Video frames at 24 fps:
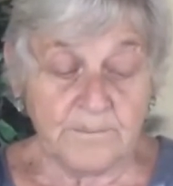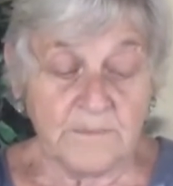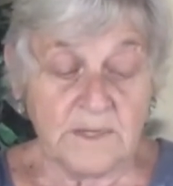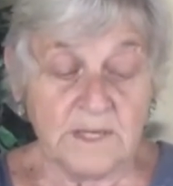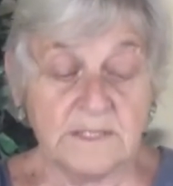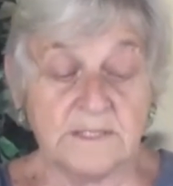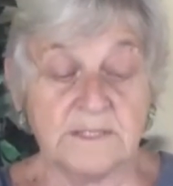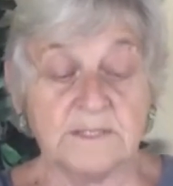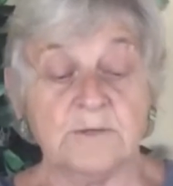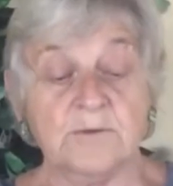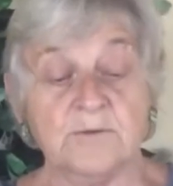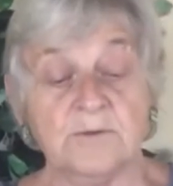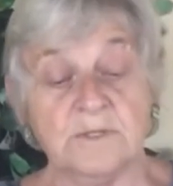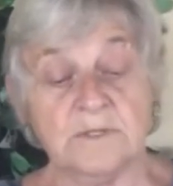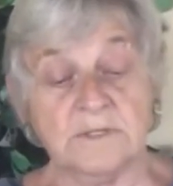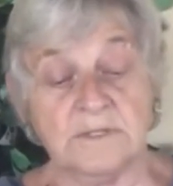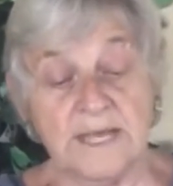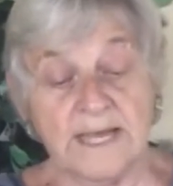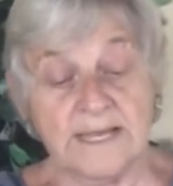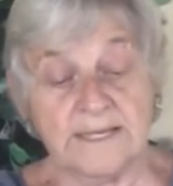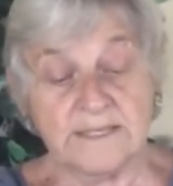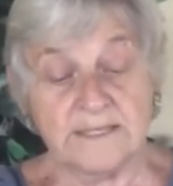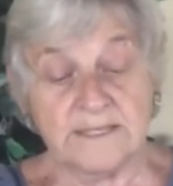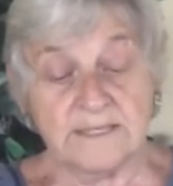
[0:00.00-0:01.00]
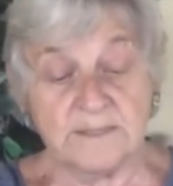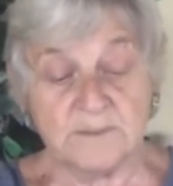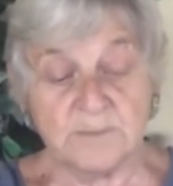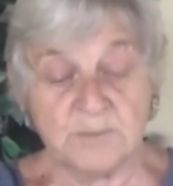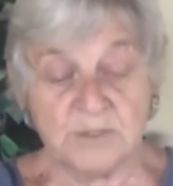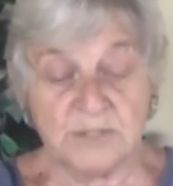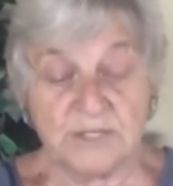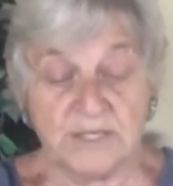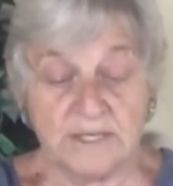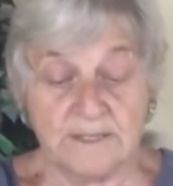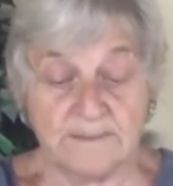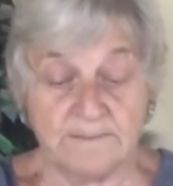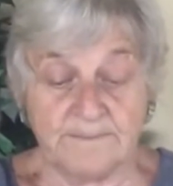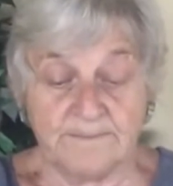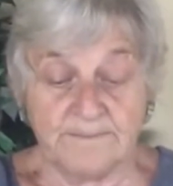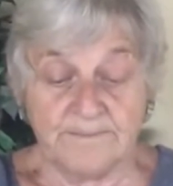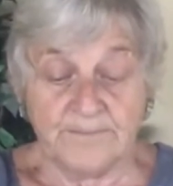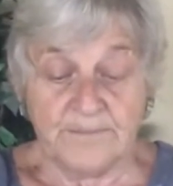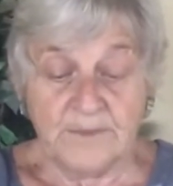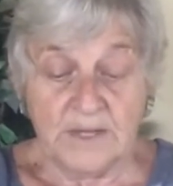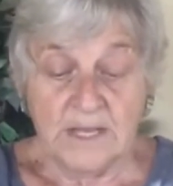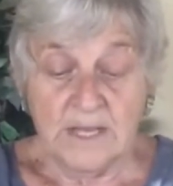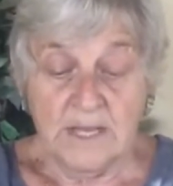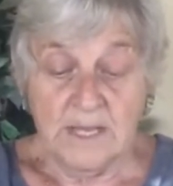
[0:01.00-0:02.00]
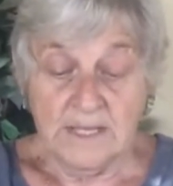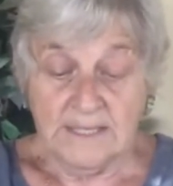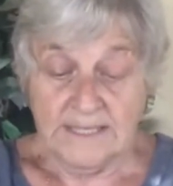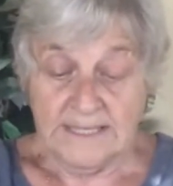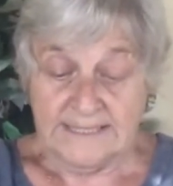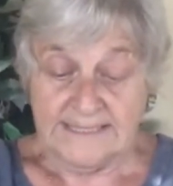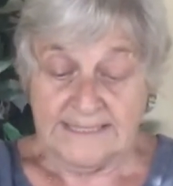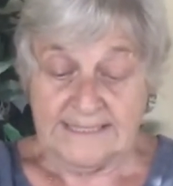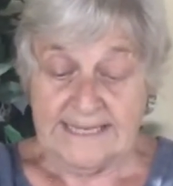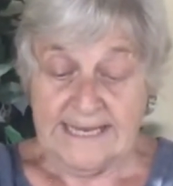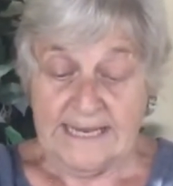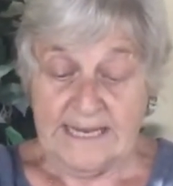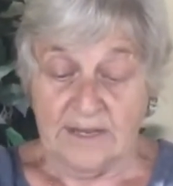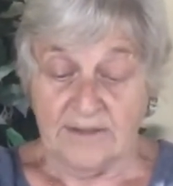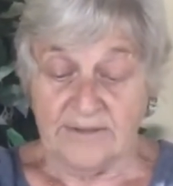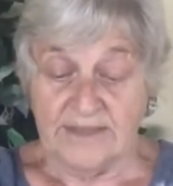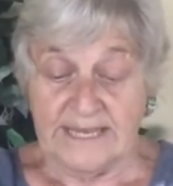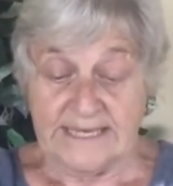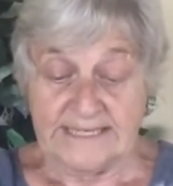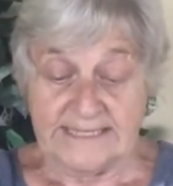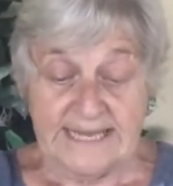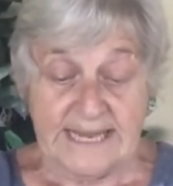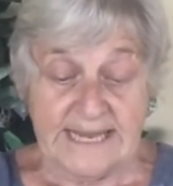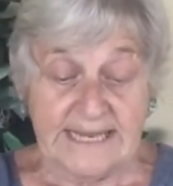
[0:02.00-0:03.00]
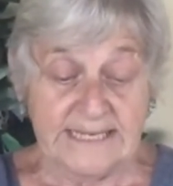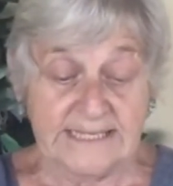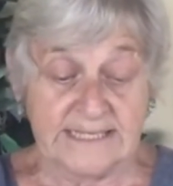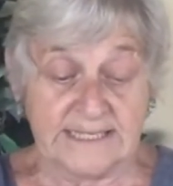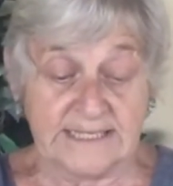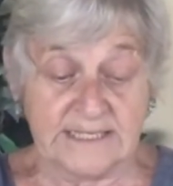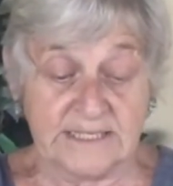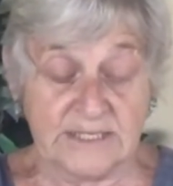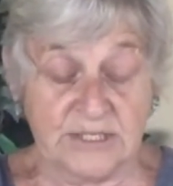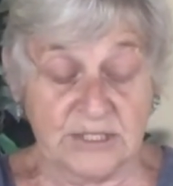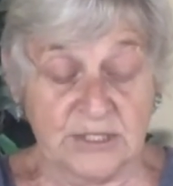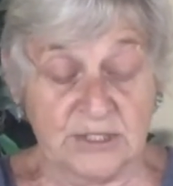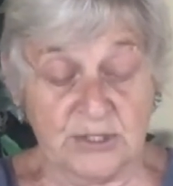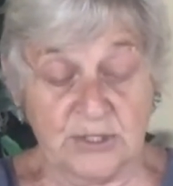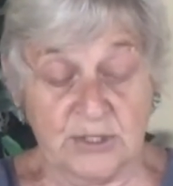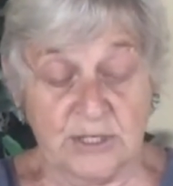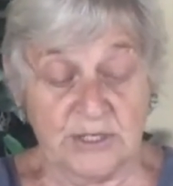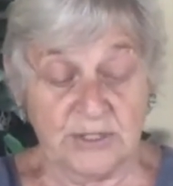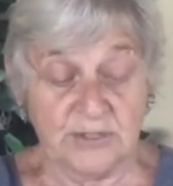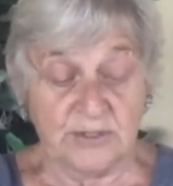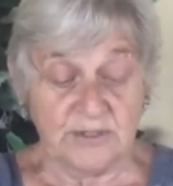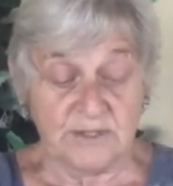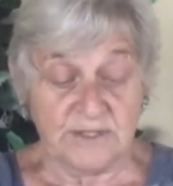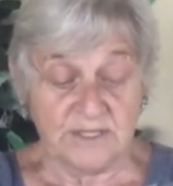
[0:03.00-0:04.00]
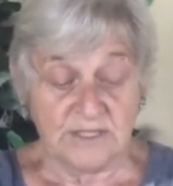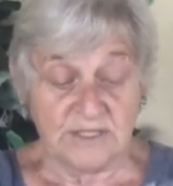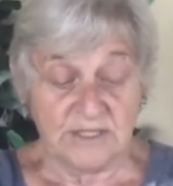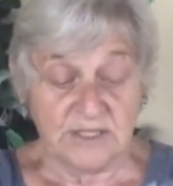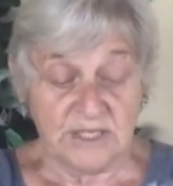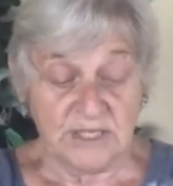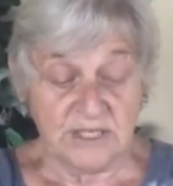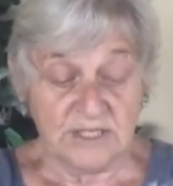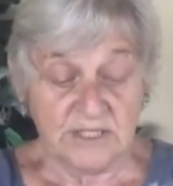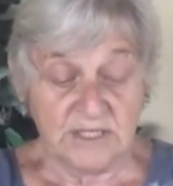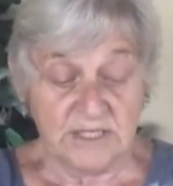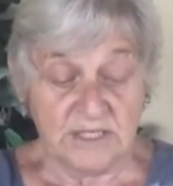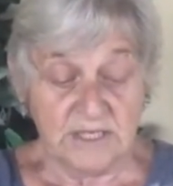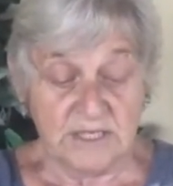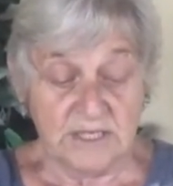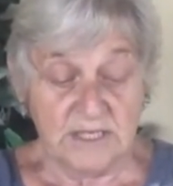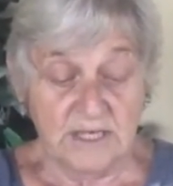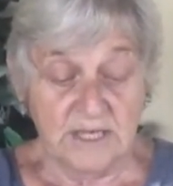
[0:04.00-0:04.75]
Soon the latkes were done. Let's see how they taste, the stranger suggested.